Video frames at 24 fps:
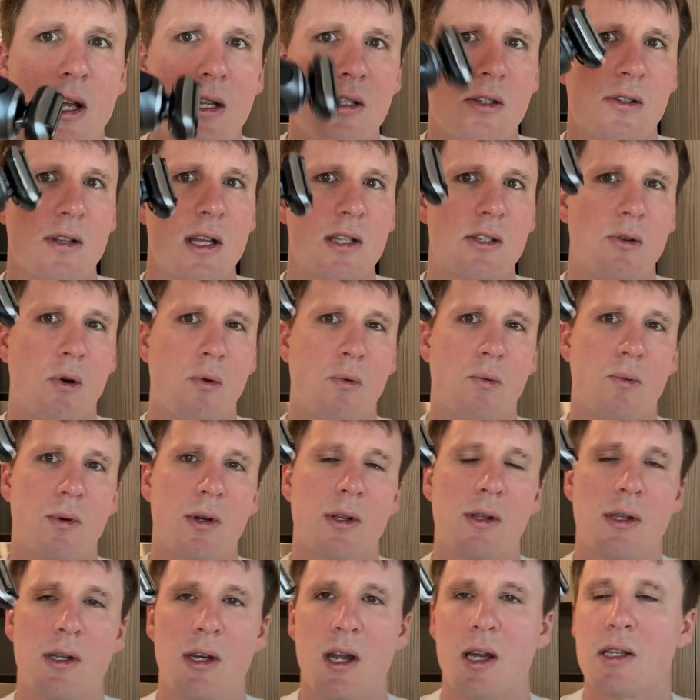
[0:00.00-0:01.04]
So that's a
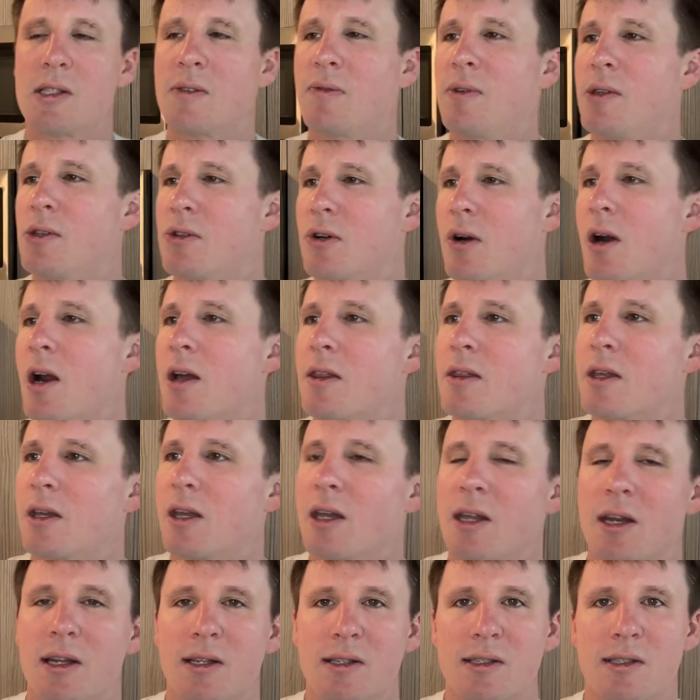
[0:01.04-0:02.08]
really nice feature, I
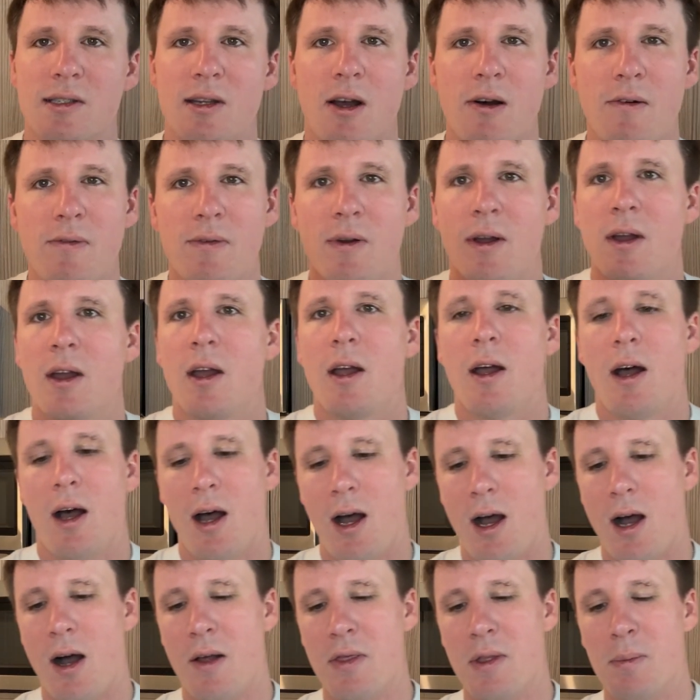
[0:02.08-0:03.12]
think, in itself.
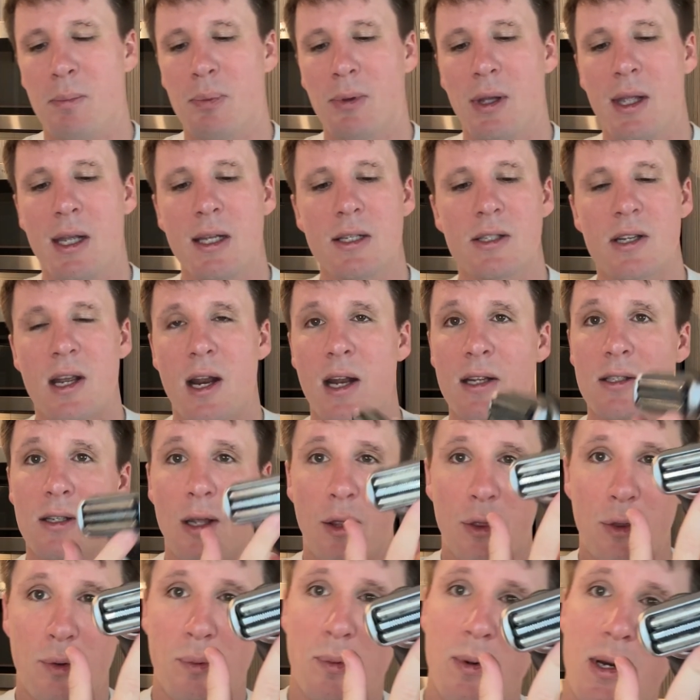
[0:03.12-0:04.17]
Uh, the blades, it has a
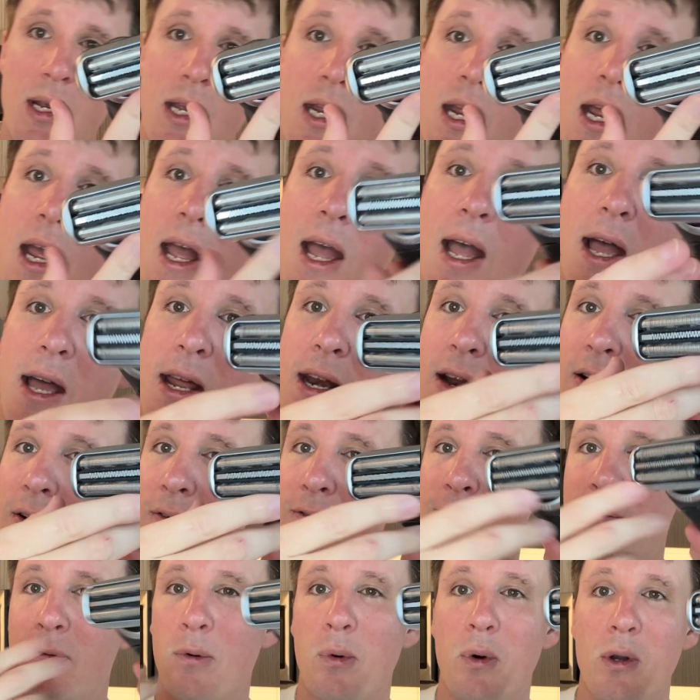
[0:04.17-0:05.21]
three head
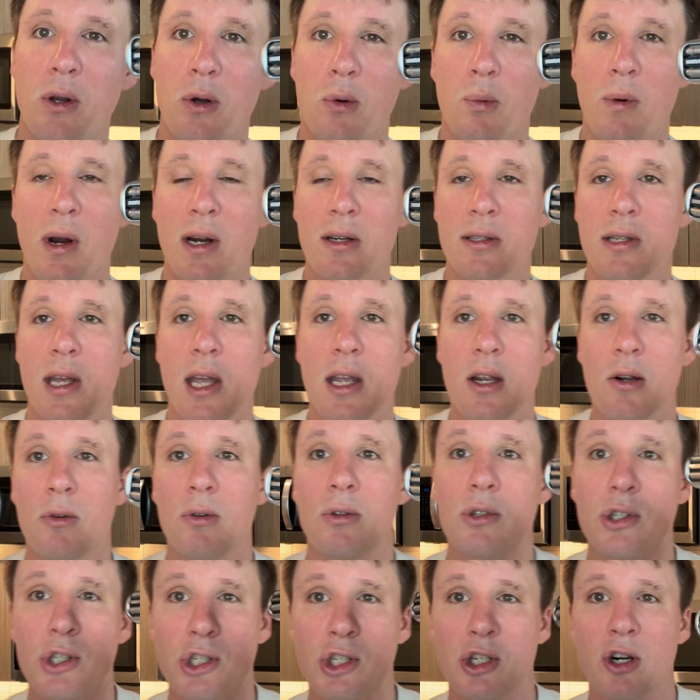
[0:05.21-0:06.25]
foil
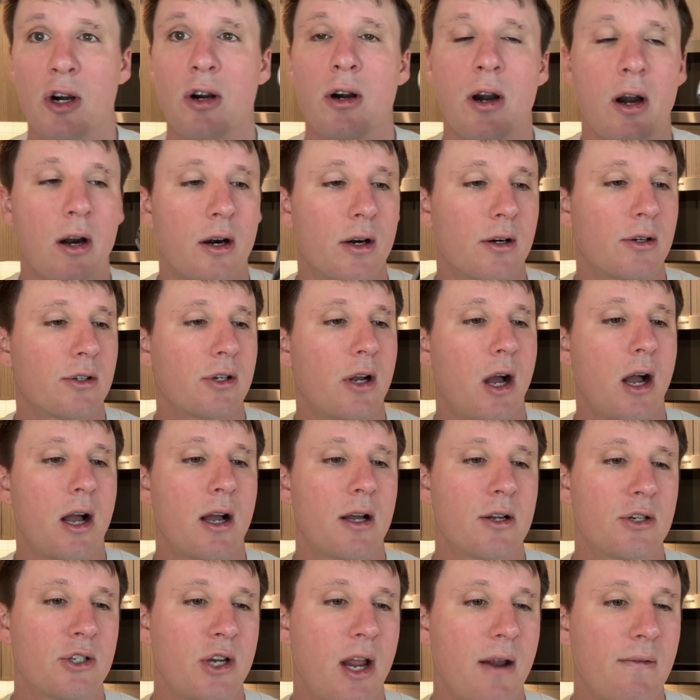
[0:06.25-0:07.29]
rectangle sharp, or,
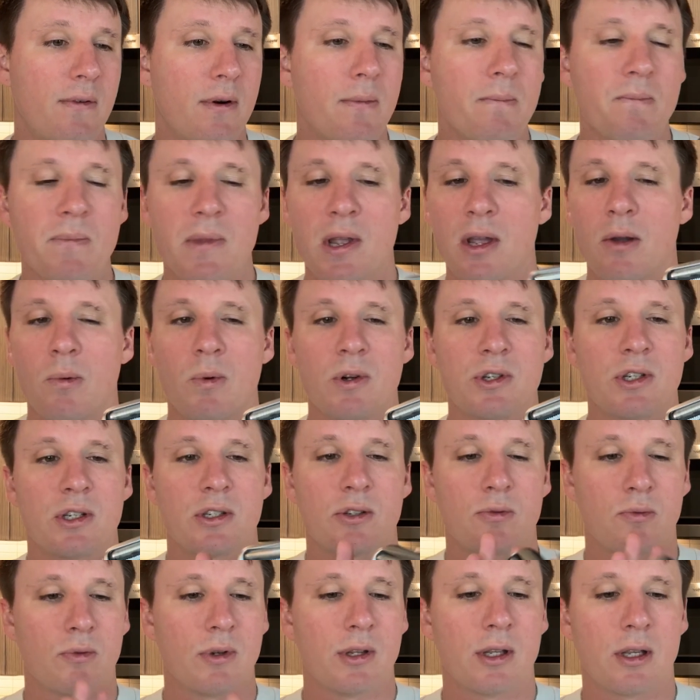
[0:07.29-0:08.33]
uh, shaver, which
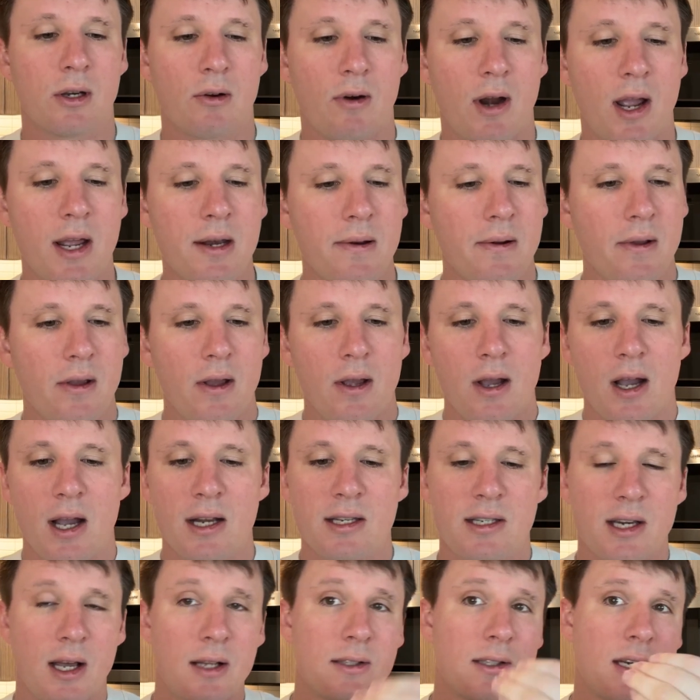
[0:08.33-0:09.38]
is really great.
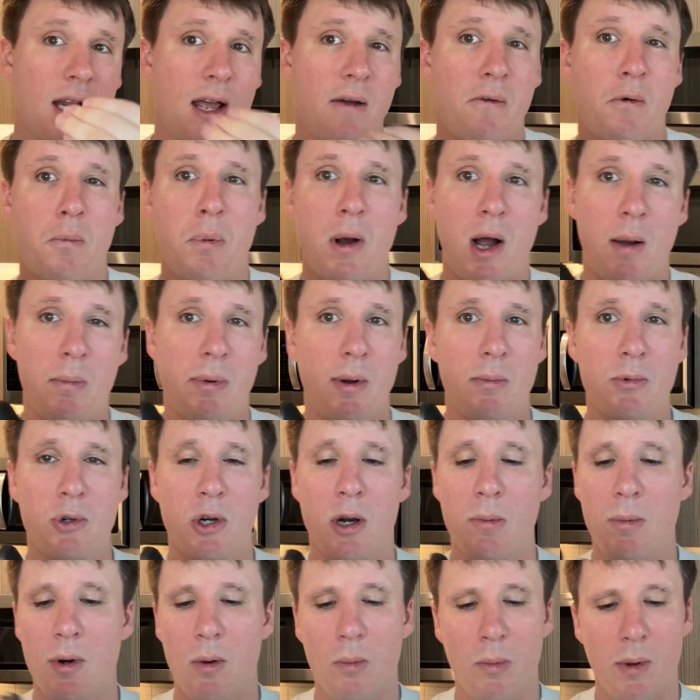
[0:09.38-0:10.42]
It doesn't have a pop-up
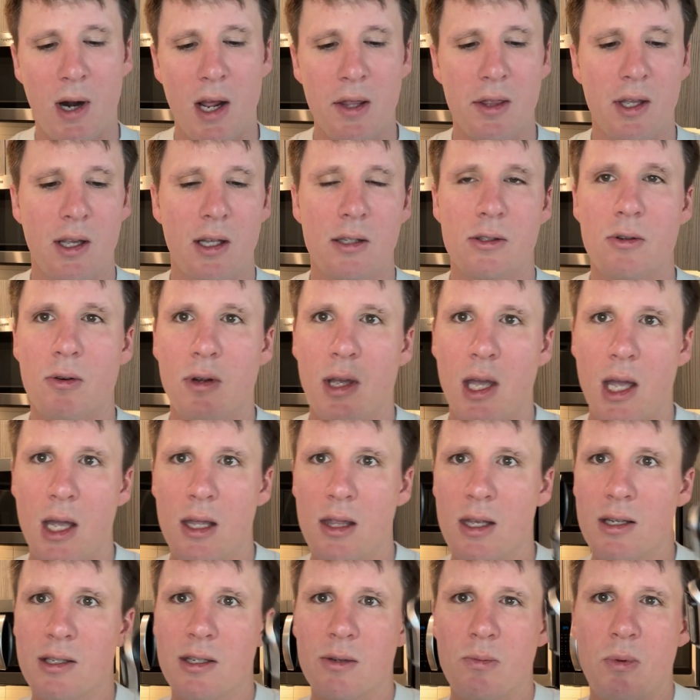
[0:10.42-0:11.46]
trimmer, but I think it's
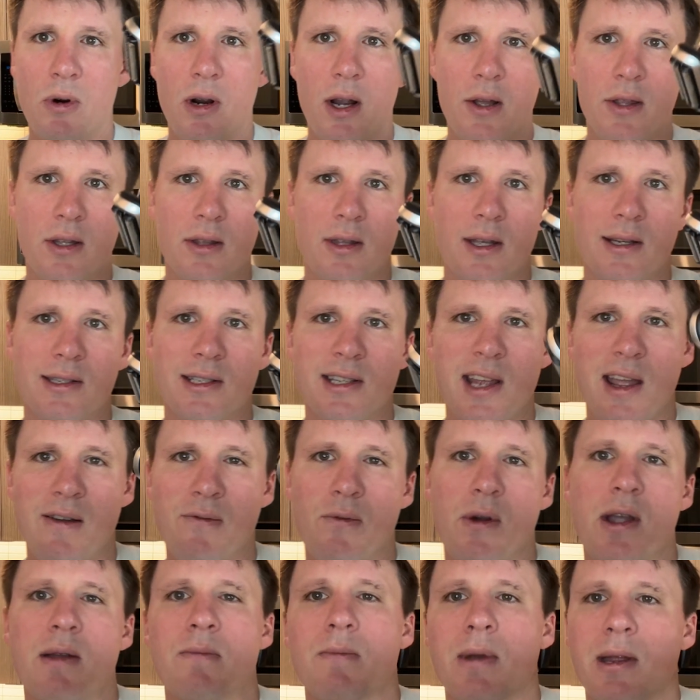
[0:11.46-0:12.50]
okay. This is where I think they
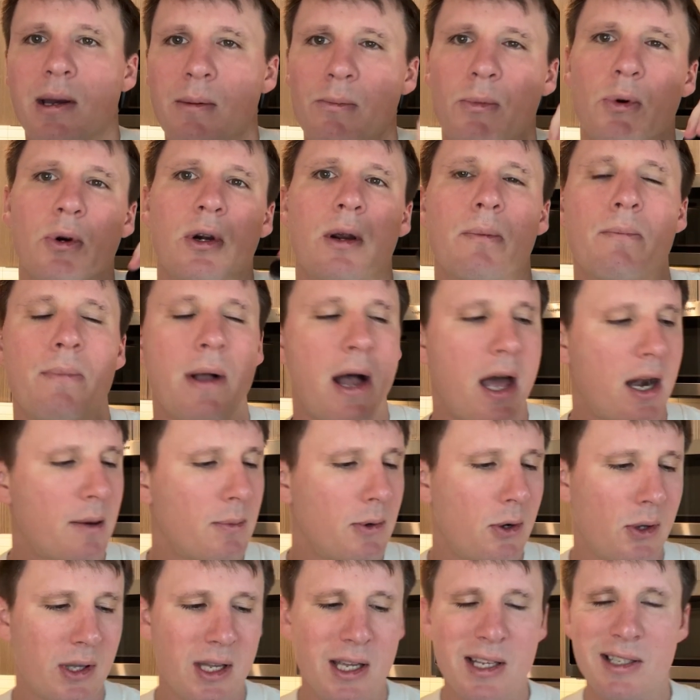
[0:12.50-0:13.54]
save weight, made it more
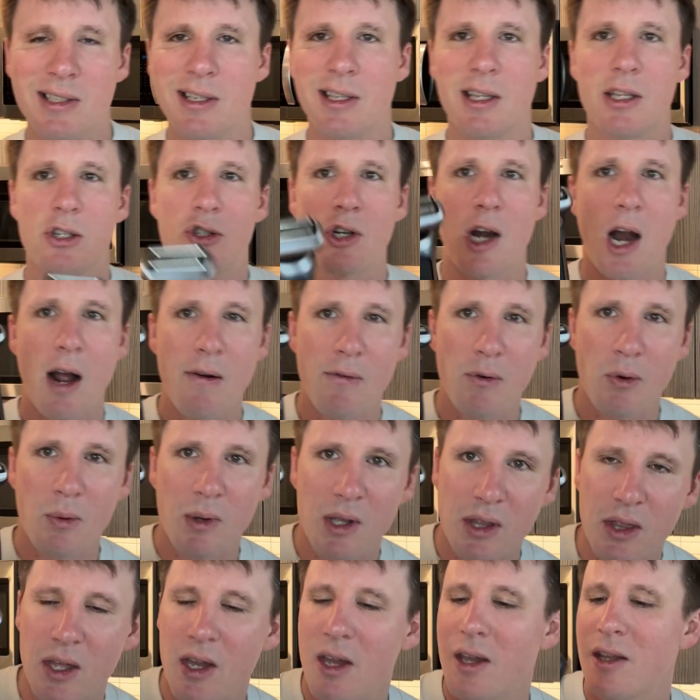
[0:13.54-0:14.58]
compatible, easy to travel
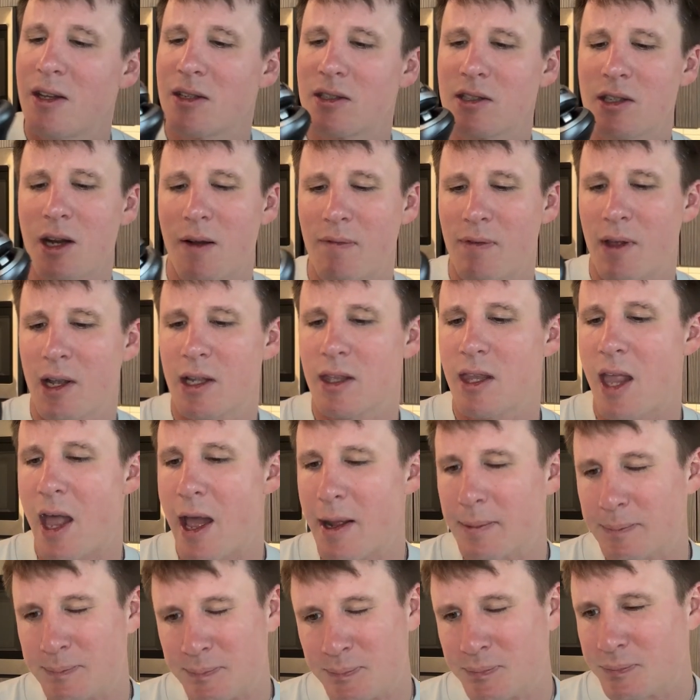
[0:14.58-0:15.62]
with, stuff like
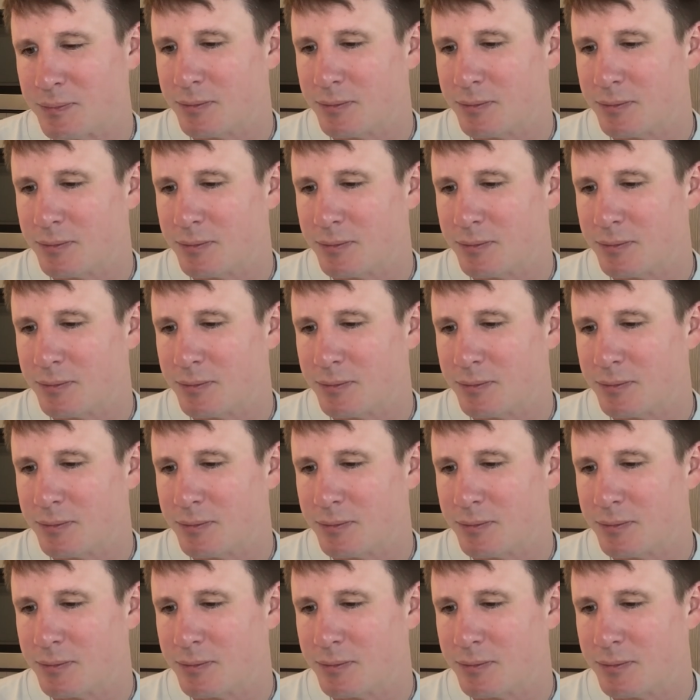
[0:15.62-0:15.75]
that.